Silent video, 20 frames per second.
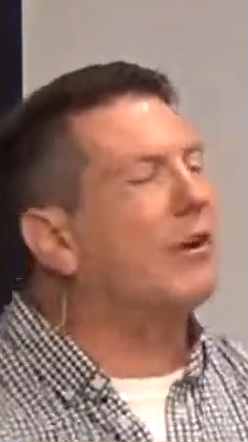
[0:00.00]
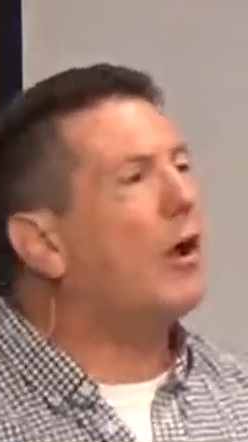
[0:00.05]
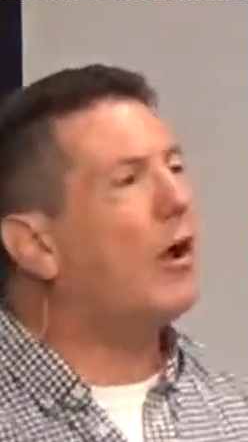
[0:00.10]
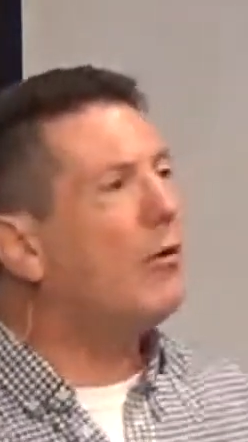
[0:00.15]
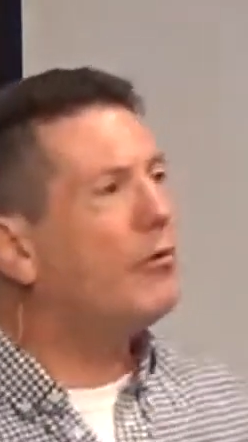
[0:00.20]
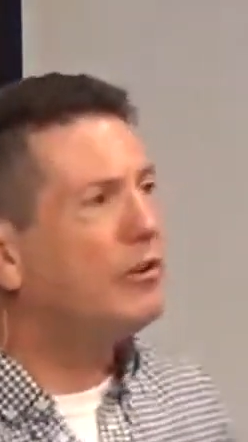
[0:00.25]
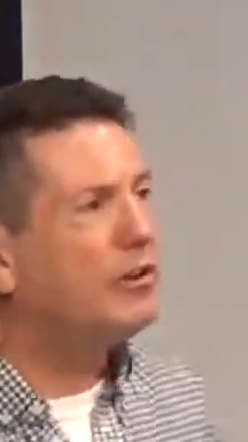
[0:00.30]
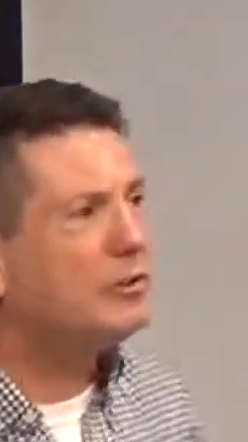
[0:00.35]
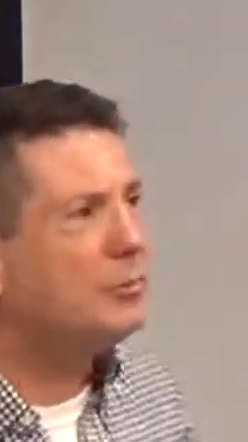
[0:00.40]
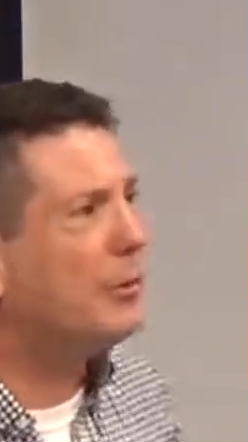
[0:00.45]

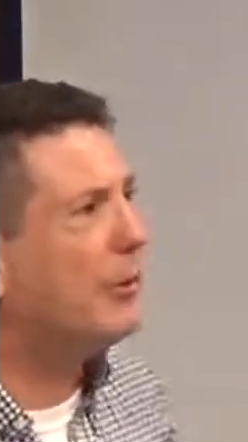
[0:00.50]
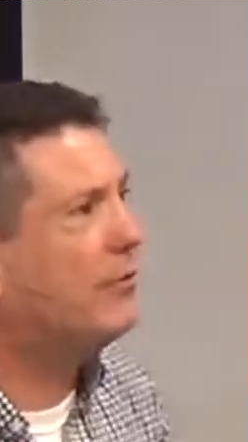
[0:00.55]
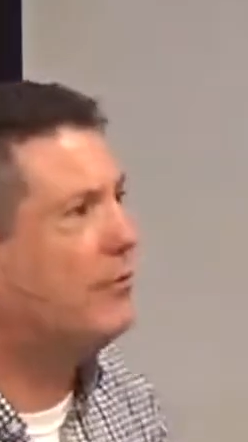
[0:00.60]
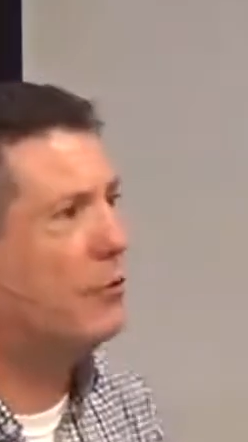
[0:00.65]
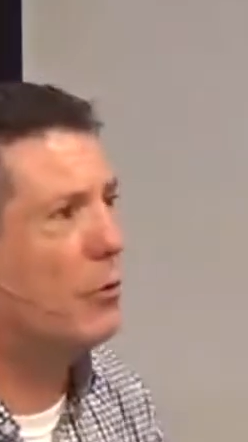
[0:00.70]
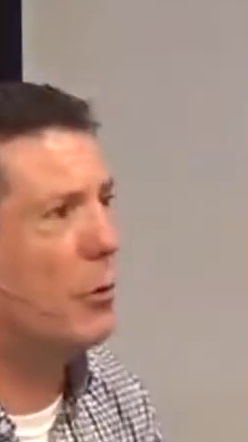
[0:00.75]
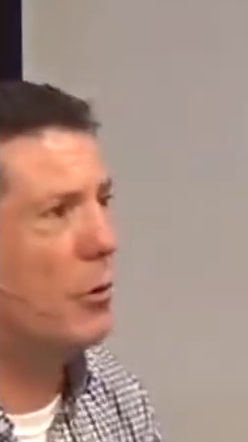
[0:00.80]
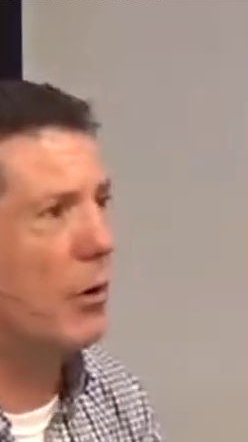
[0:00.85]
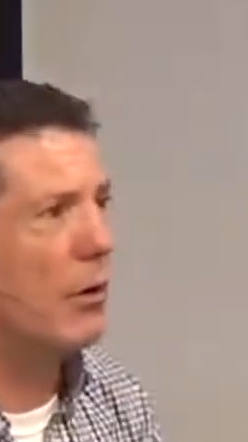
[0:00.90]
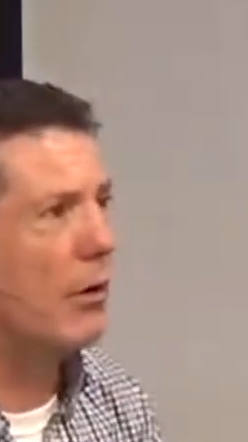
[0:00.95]
noticed
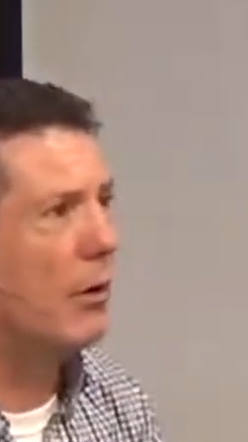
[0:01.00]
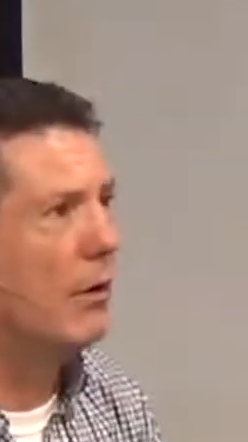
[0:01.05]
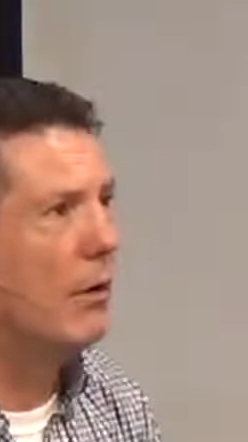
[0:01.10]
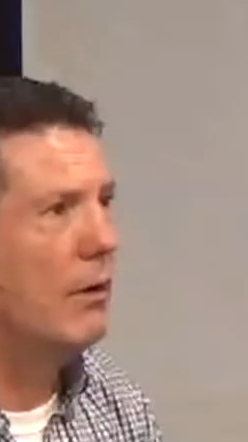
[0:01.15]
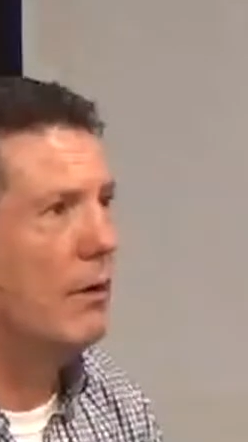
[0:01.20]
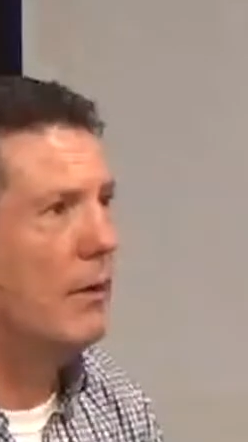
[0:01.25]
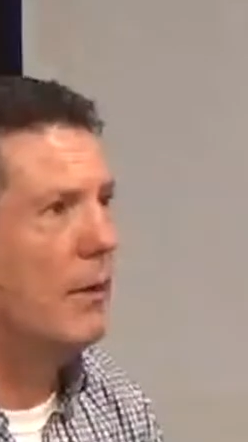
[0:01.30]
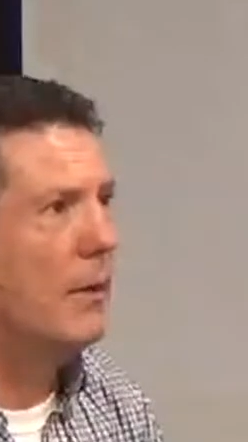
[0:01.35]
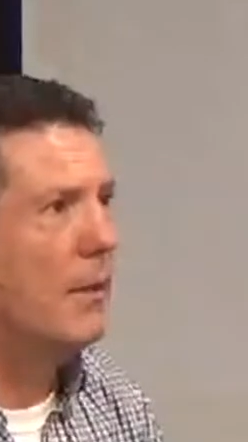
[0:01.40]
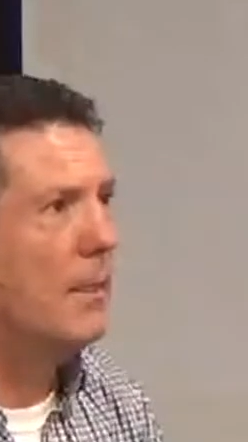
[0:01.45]
before.
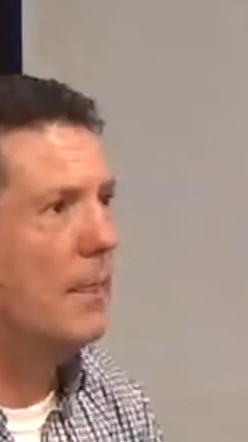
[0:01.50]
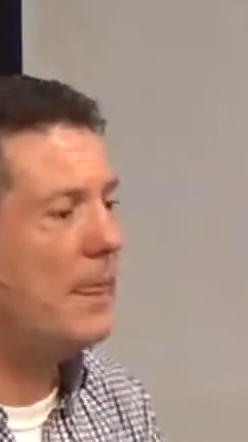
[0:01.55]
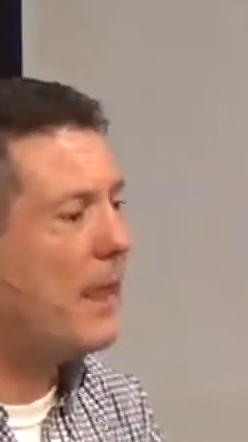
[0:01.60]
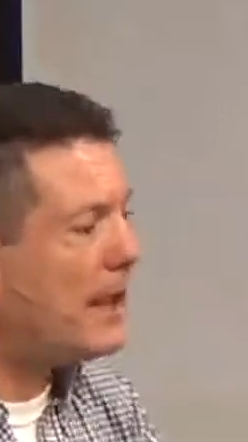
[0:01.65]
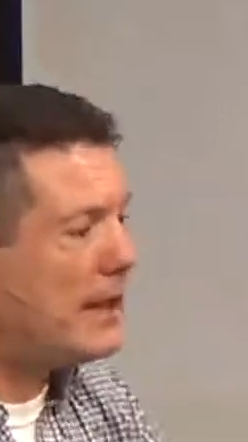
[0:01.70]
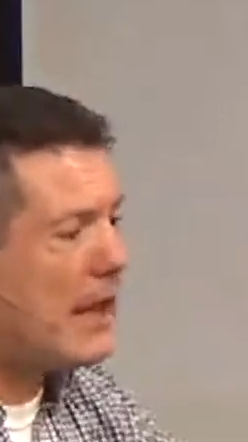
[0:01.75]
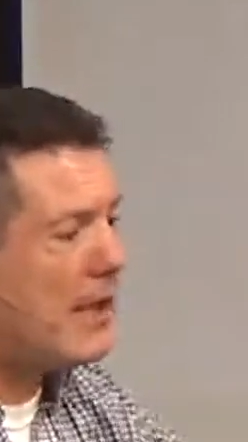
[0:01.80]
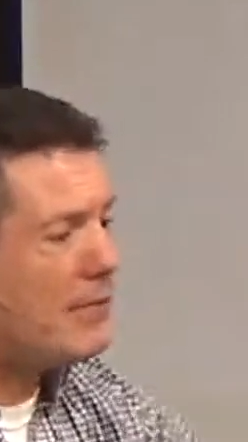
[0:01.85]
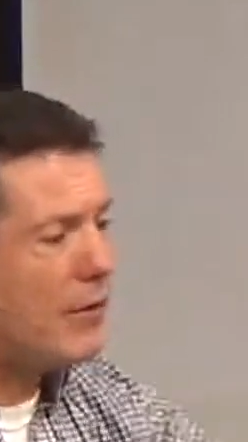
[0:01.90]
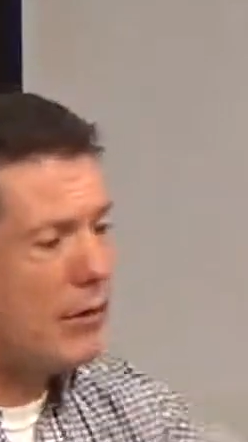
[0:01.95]
They
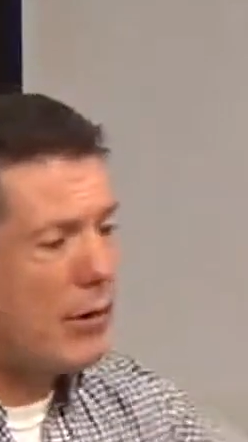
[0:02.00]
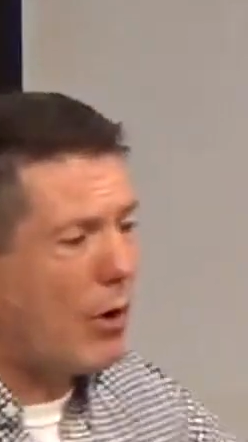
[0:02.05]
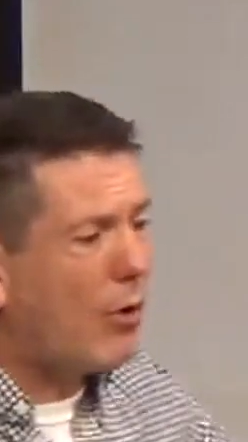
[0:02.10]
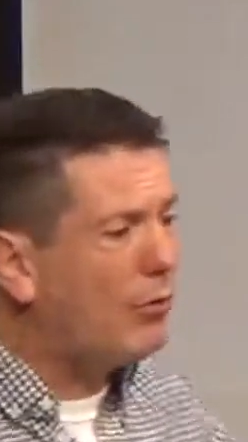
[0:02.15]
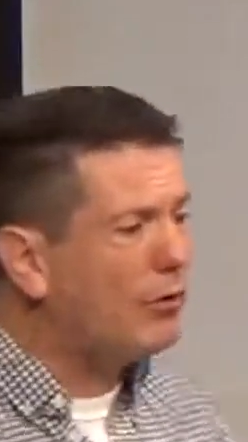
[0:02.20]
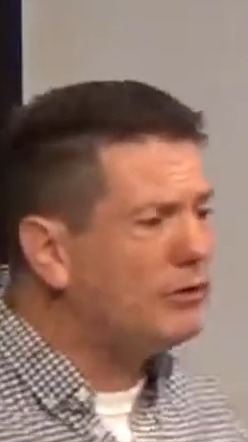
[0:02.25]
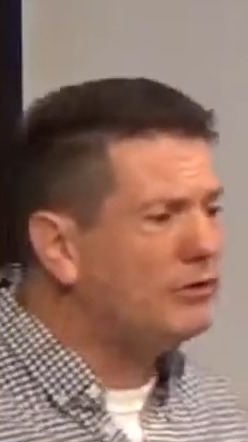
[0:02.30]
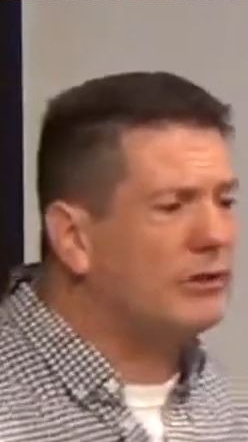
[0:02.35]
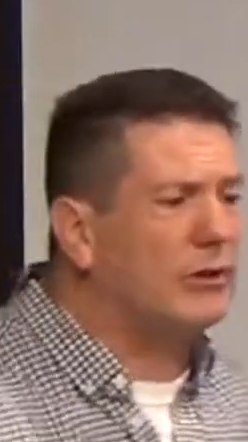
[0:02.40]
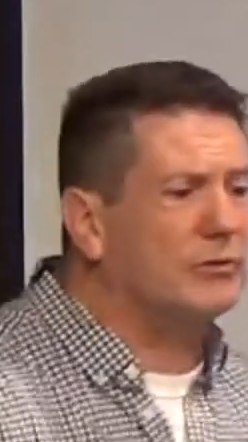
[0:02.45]
never
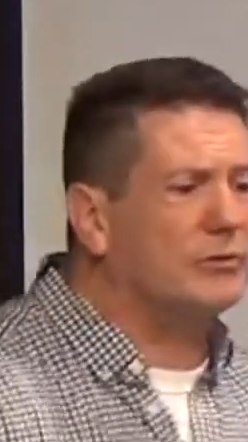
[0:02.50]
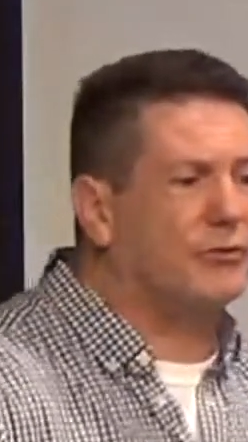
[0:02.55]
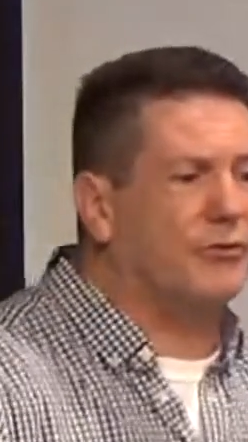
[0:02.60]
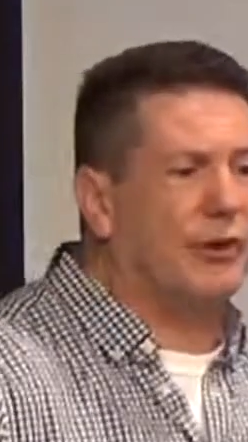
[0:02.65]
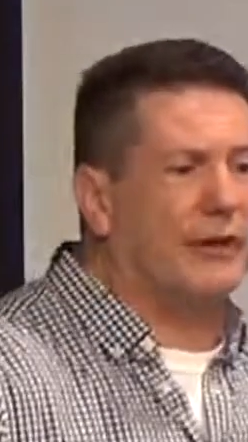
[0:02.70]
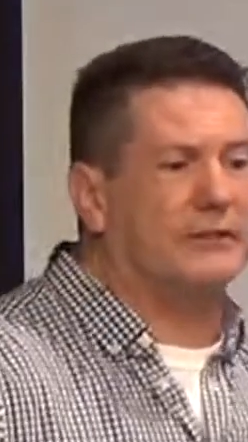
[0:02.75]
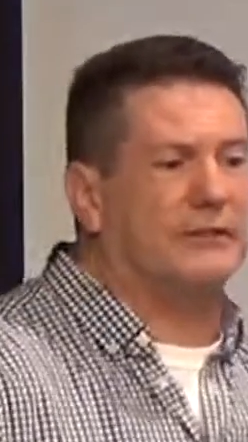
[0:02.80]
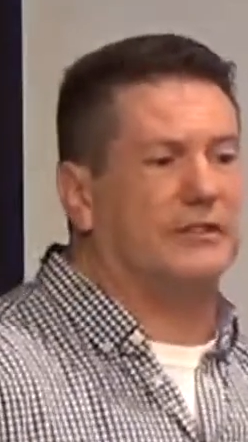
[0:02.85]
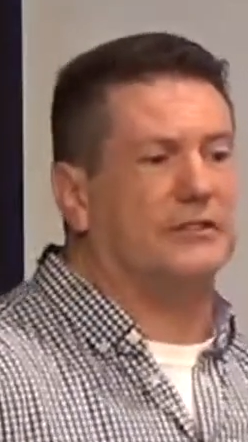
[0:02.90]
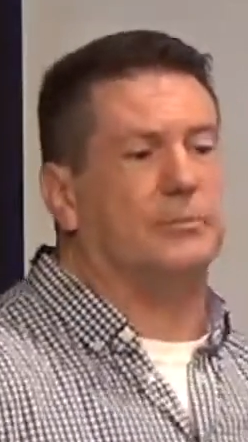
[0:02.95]
noticed those
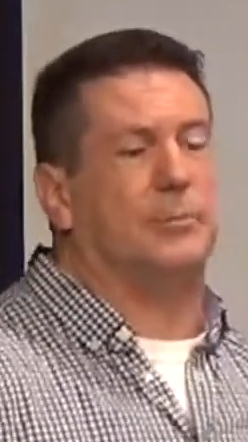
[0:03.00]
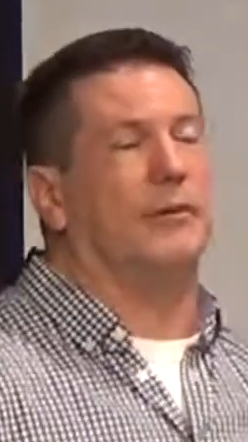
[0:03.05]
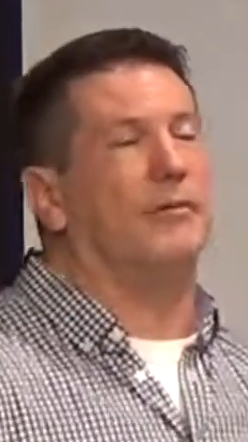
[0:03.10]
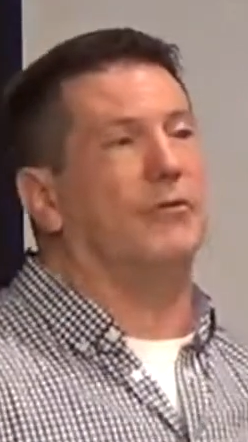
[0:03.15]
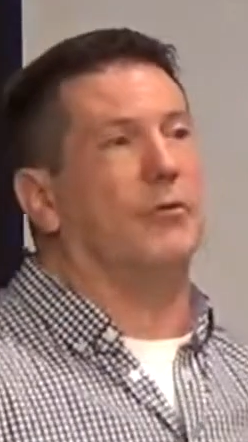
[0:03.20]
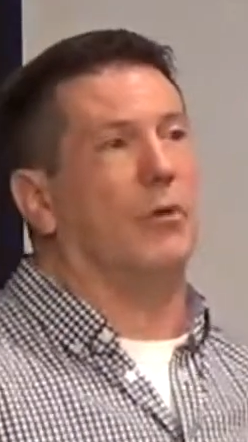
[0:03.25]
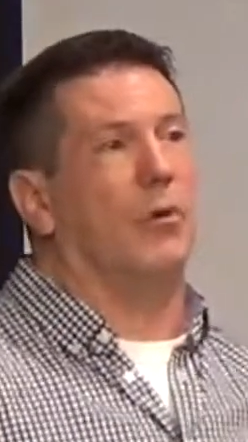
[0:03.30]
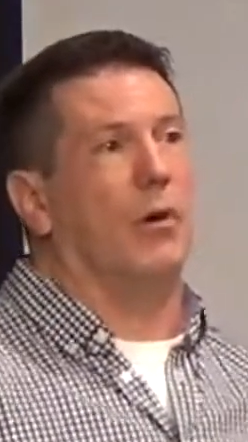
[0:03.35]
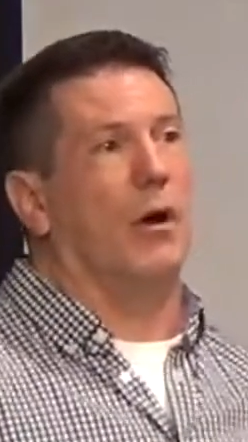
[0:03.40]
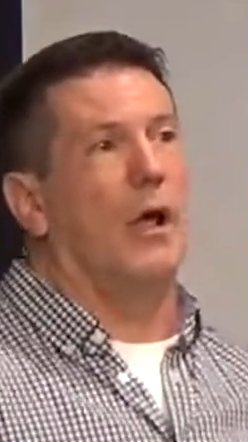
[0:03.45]
faces
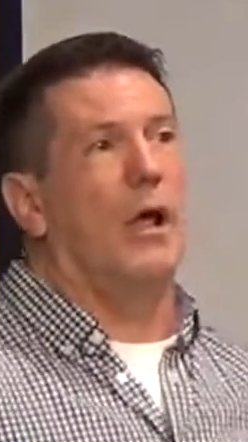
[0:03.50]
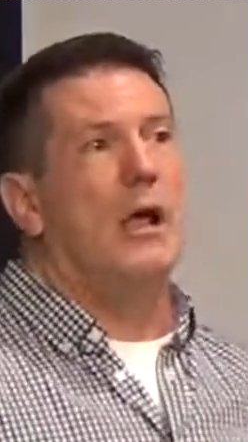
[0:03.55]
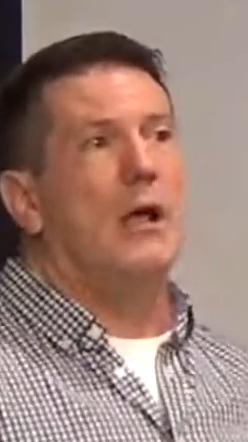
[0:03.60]
before.